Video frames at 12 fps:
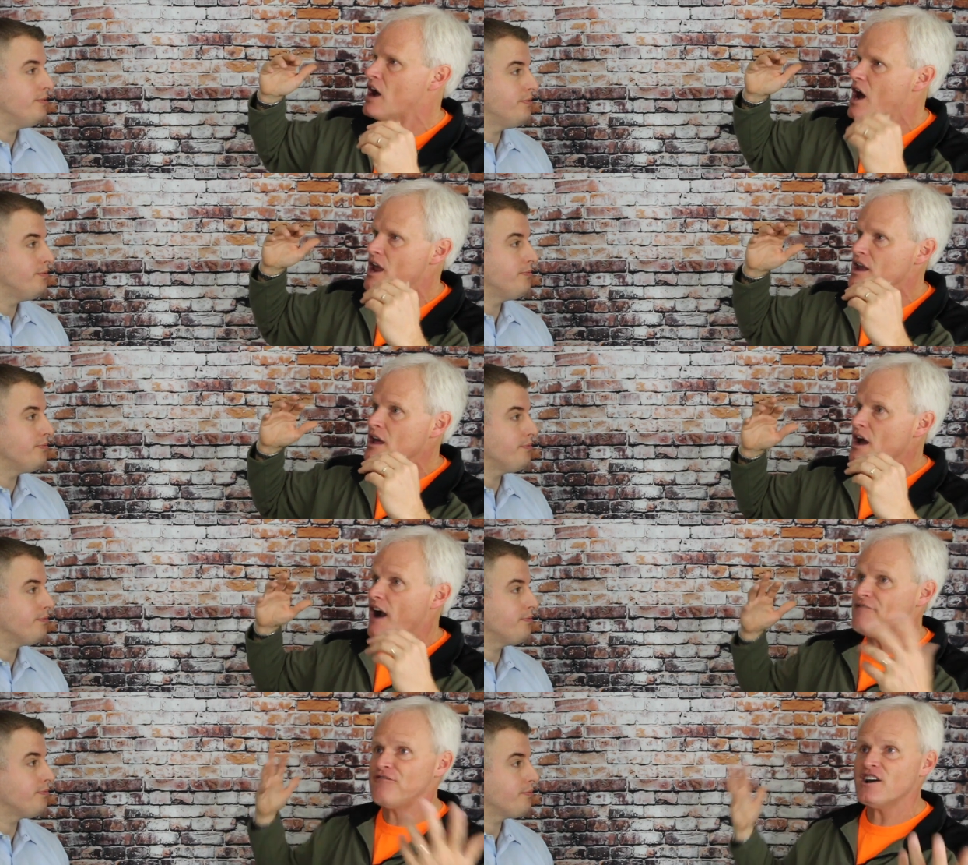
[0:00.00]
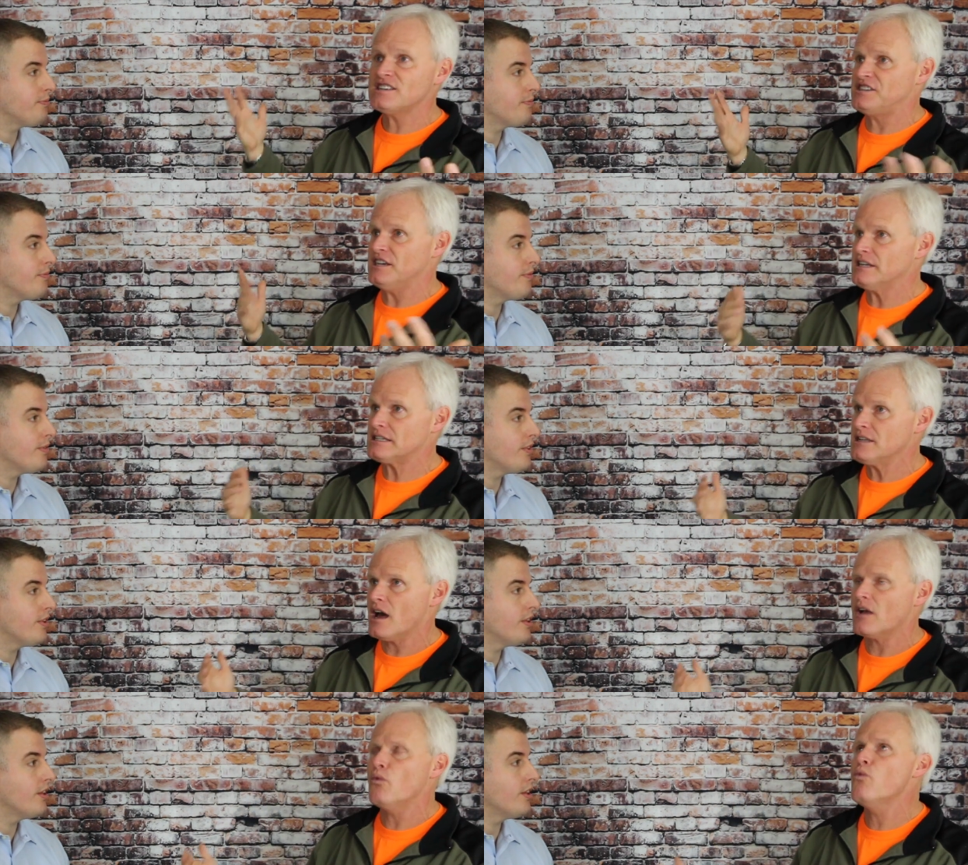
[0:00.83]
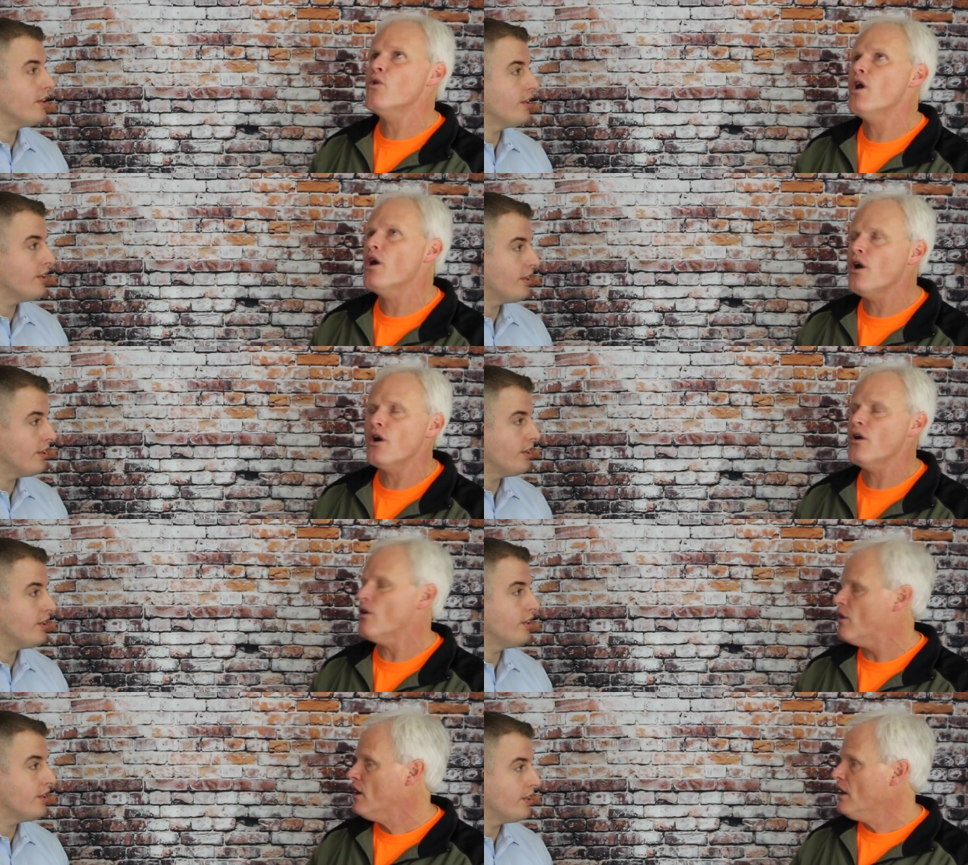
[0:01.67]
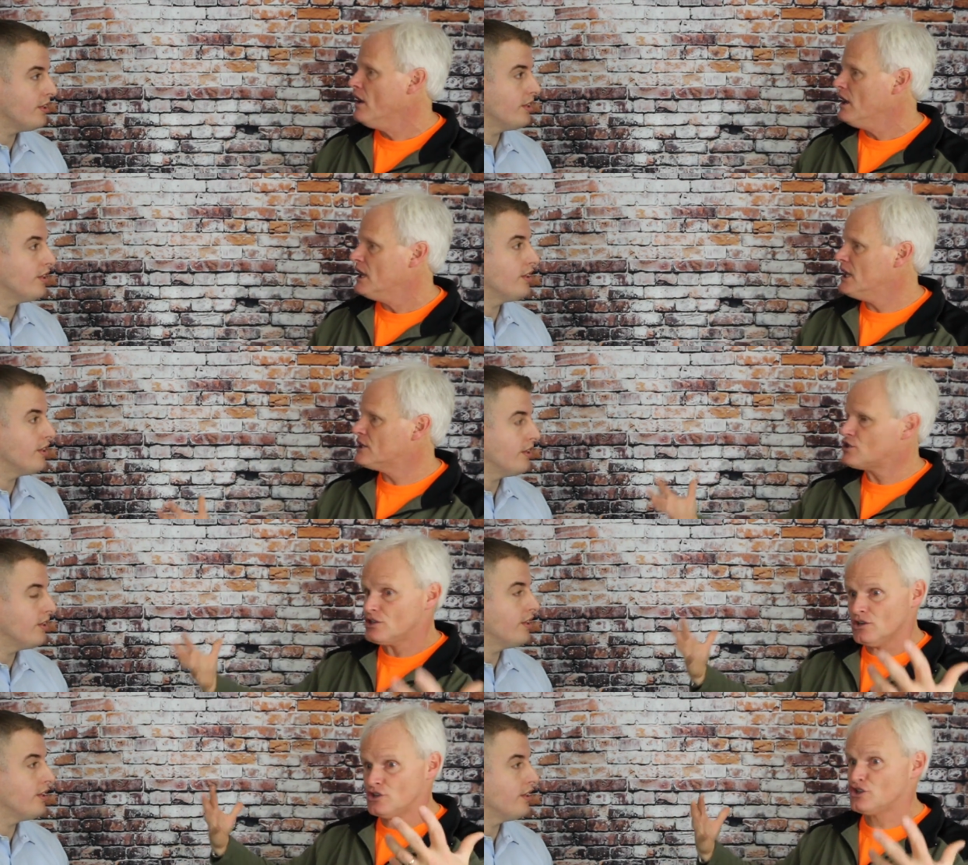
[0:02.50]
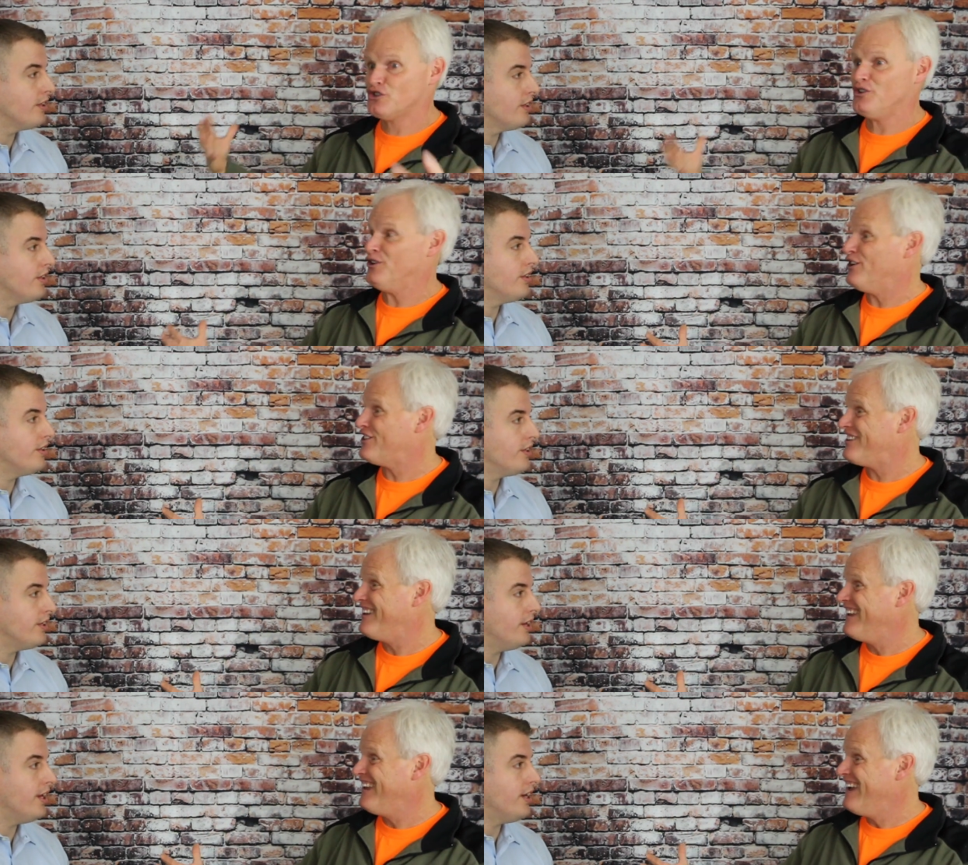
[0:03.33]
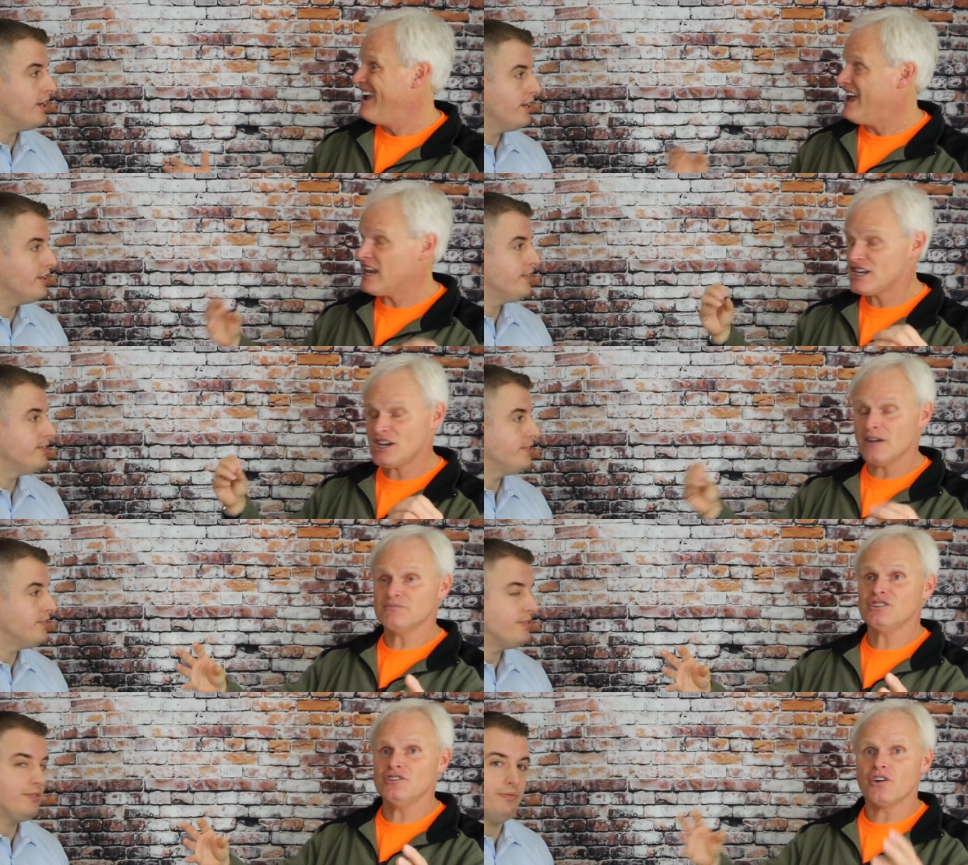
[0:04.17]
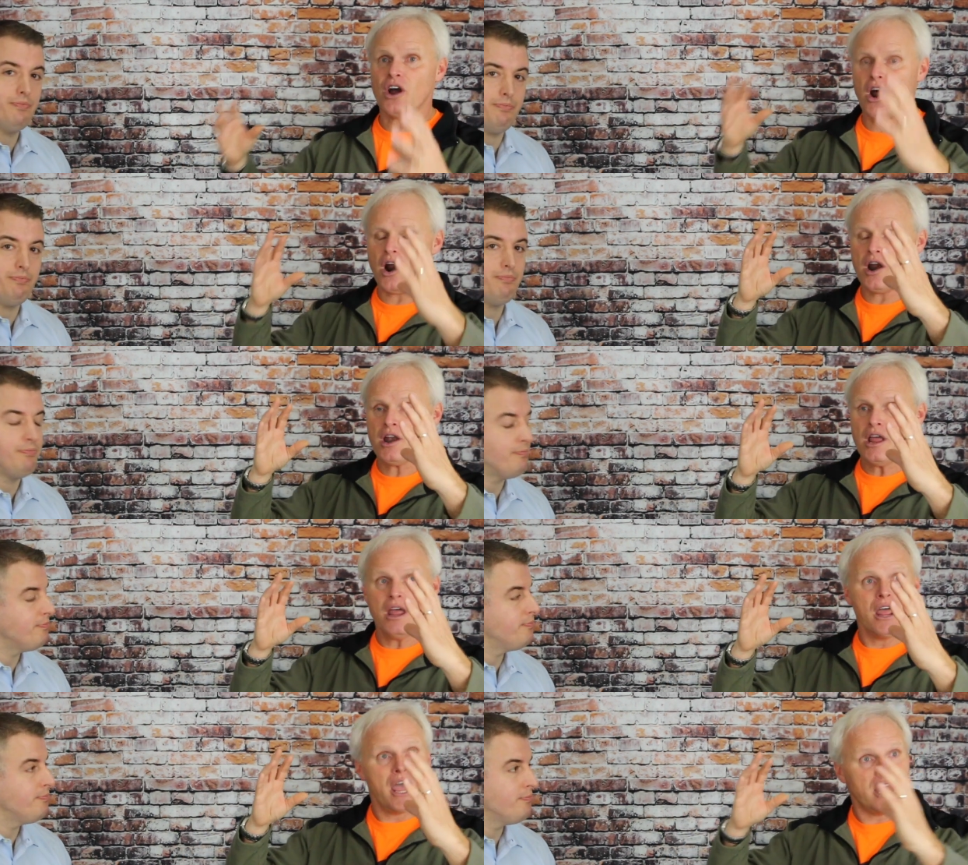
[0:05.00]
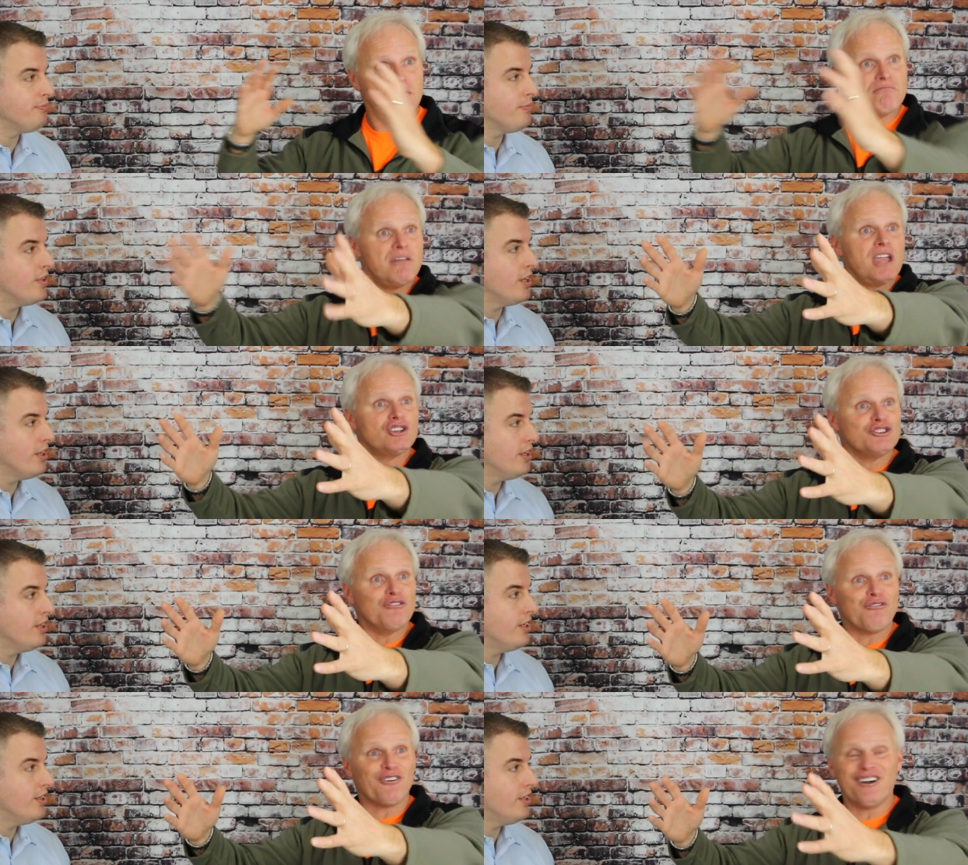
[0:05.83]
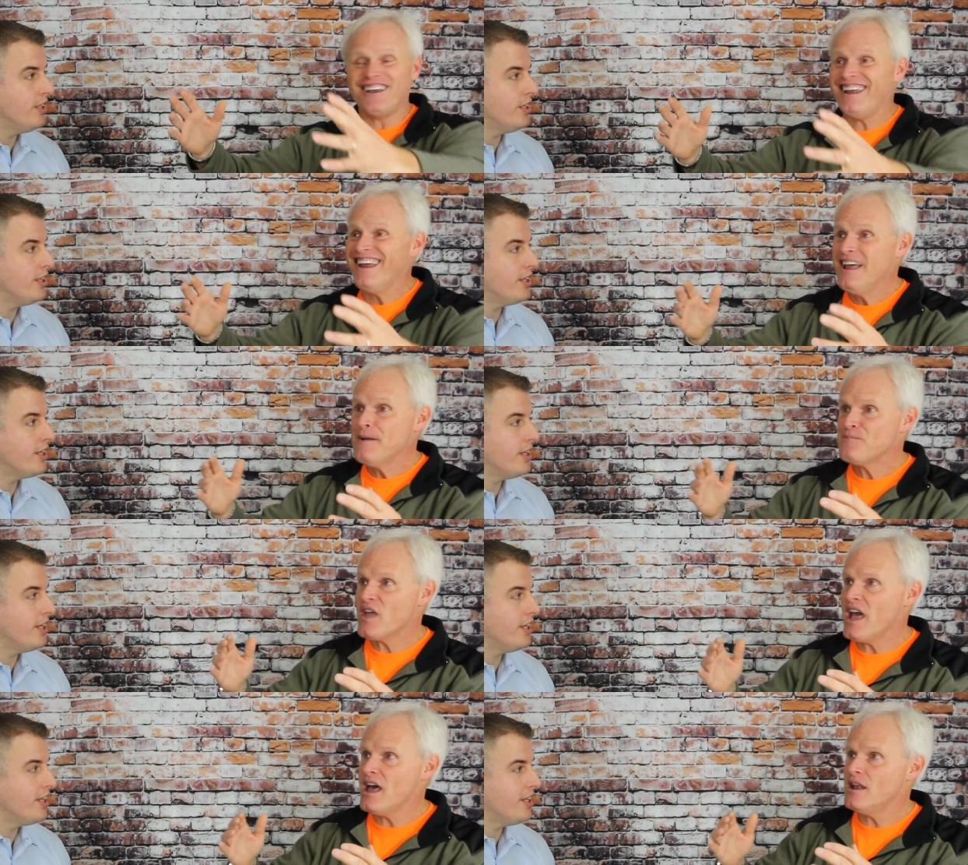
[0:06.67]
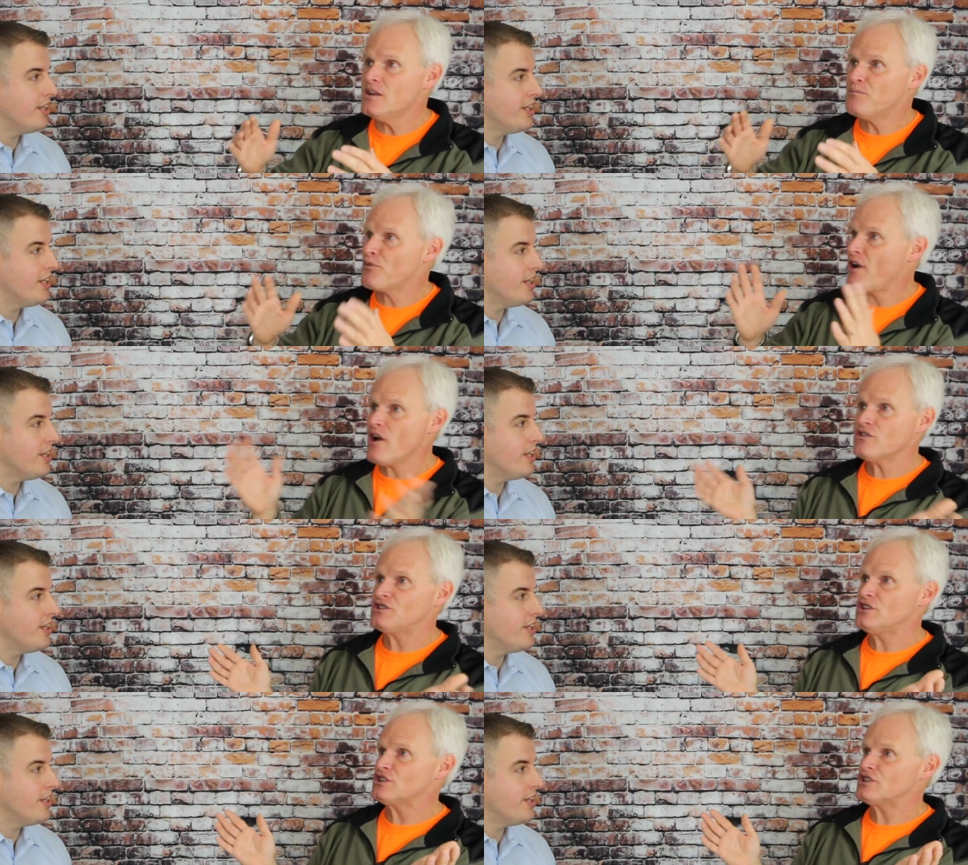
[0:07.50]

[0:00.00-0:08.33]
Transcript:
Speaker 1: not a fuzzy. It's not a whoa. It's the truth. Yeah. And it comes in your heart, and it makes you free. And prayer's the